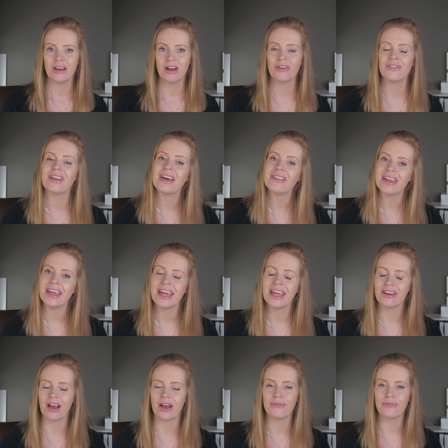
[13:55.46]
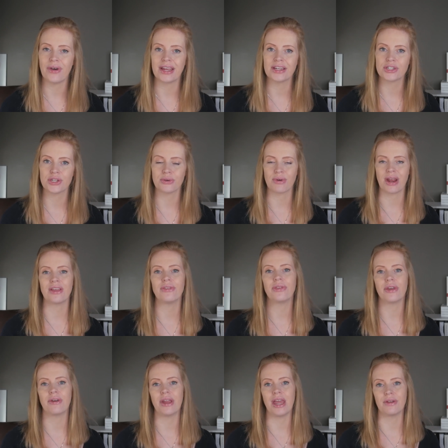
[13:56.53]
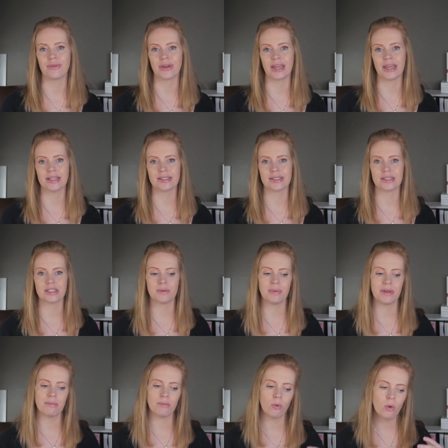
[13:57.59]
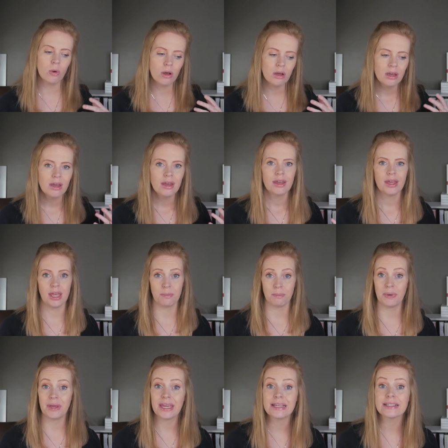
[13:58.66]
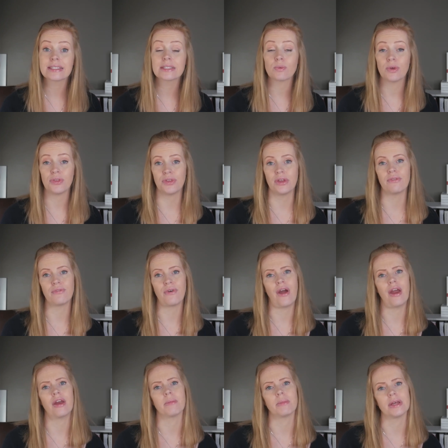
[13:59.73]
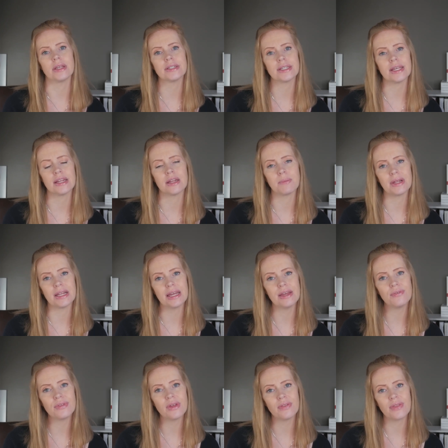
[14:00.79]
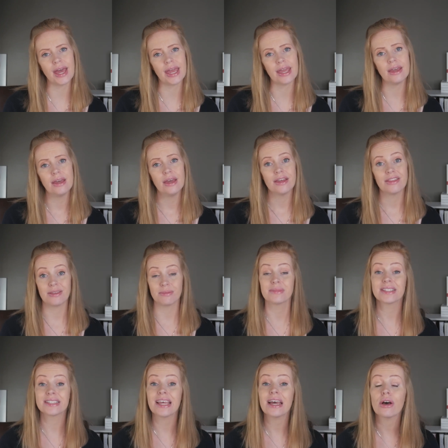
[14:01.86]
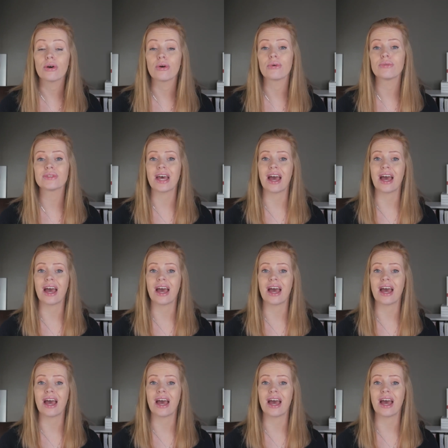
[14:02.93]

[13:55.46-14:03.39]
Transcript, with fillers: On the other hand, I find terrain theory advocates to be more at peace with the environment and a belief that they themselves